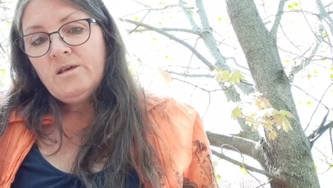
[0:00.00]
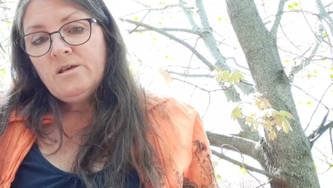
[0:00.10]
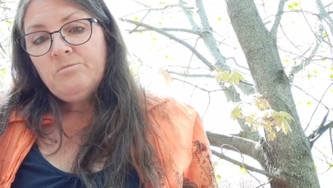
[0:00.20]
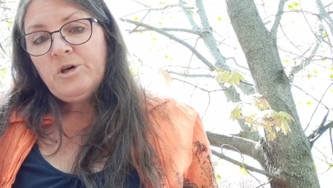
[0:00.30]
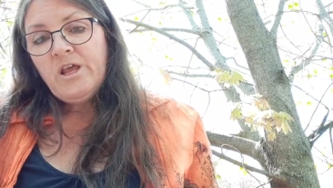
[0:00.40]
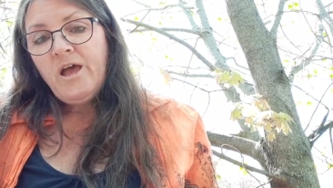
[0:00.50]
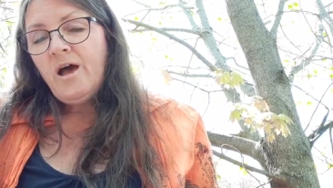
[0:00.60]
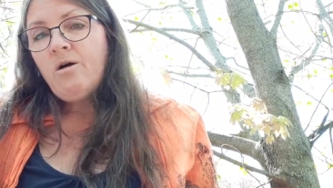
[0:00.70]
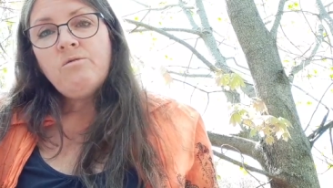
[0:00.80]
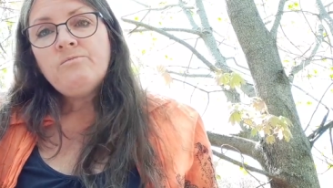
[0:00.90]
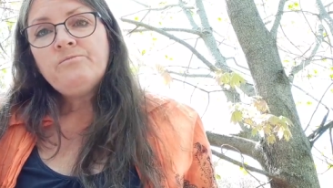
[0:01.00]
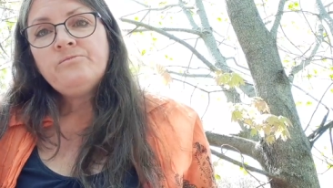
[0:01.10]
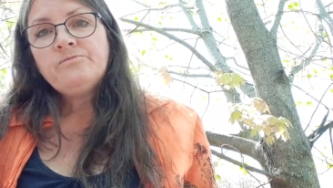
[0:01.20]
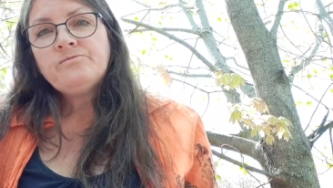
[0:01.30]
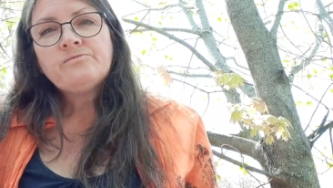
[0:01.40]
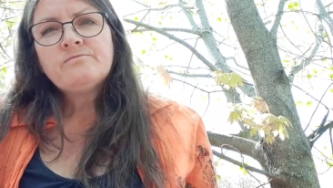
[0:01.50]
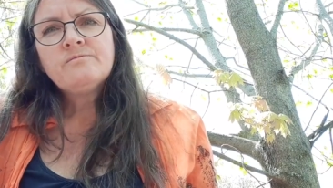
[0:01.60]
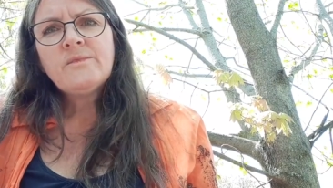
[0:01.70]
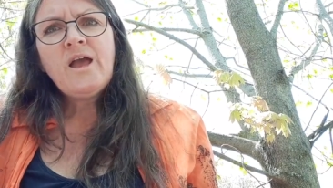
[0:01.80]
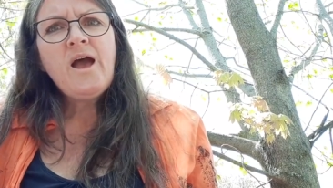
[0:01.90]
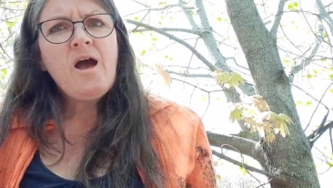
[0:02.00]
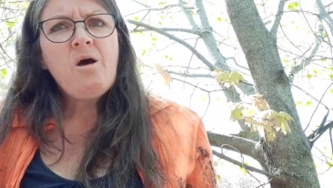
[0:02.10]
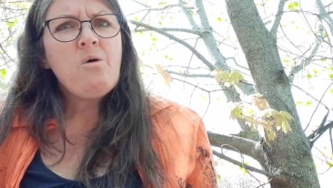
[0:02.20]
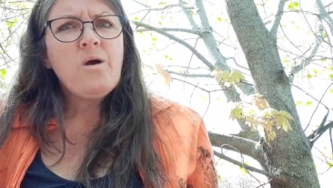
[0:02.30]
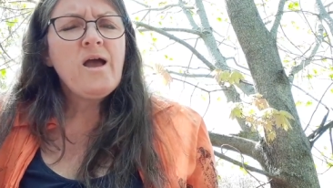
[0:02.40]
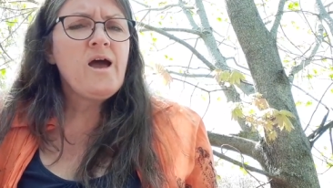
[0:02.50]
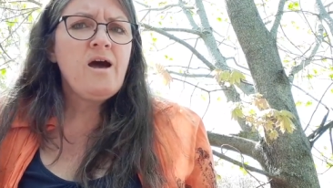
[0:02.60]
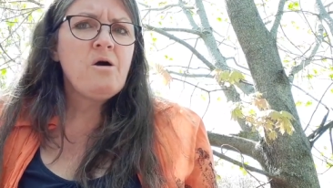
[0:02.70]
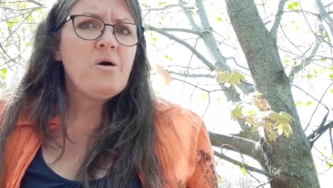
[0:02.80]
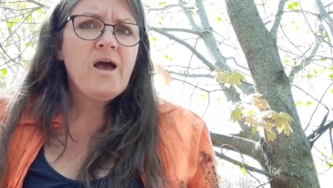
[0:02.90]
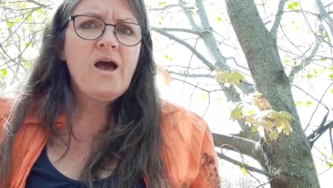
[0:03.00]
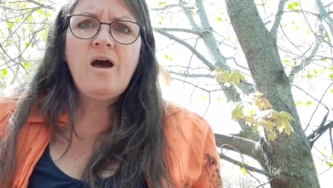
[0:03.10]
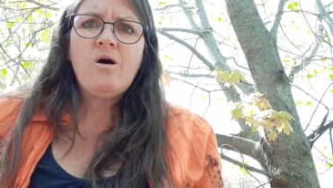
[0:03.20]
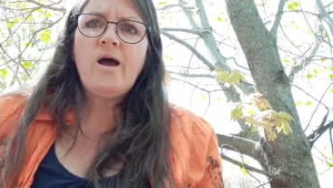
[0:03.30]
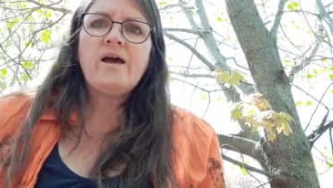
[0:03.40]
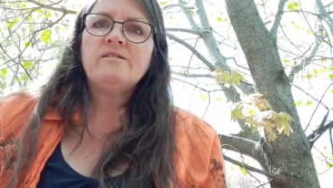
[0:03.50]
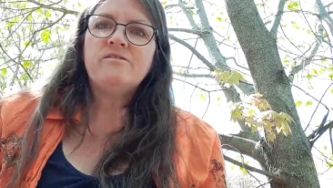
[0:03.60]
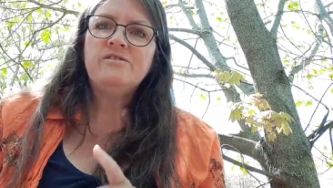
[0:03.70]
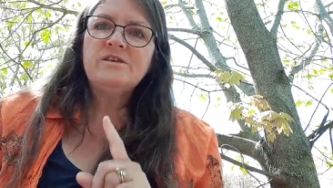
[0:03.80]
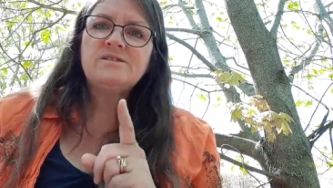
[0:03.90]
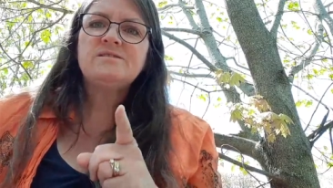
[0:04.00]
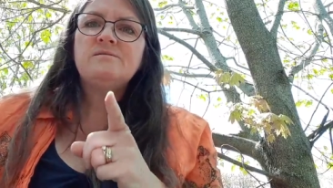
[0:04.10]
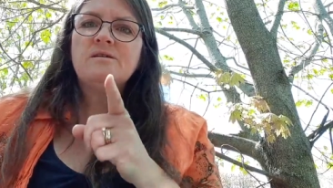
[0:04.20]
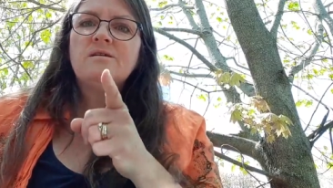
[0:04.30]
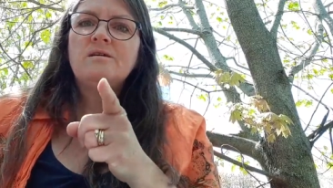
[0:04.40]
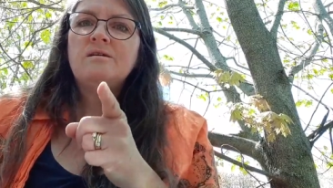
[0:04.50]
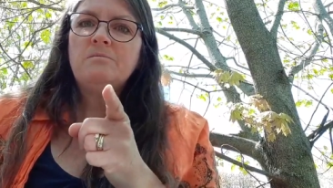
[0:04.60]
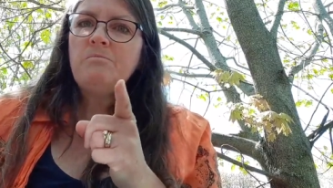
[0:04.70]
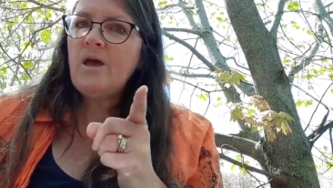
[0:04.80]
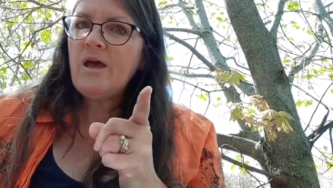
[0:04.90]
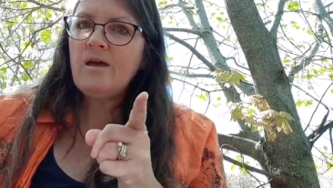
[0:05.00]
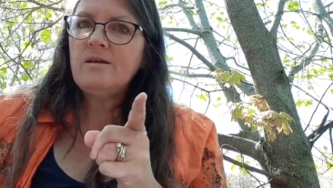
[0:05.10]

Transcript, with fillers: But how? How, how, how had this man,